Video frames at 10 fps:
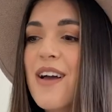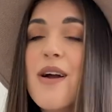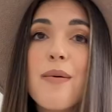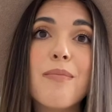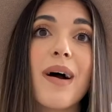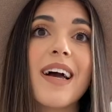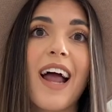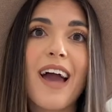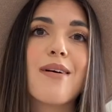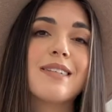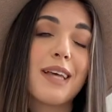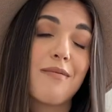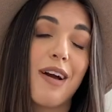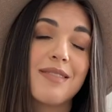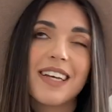but I always say I'm
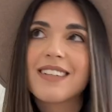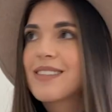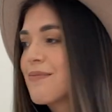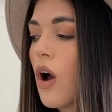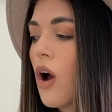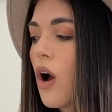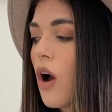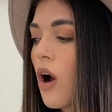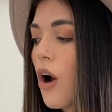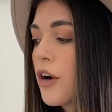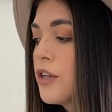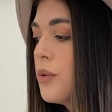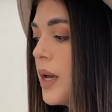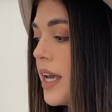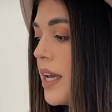five six. Are you
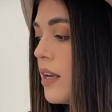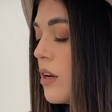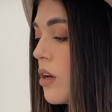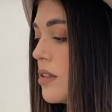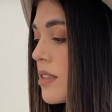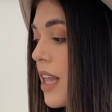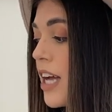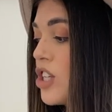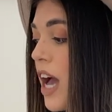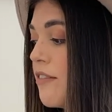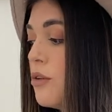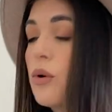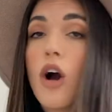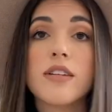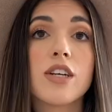in slash have you
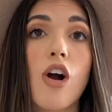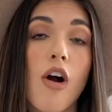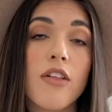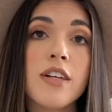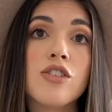gone to college?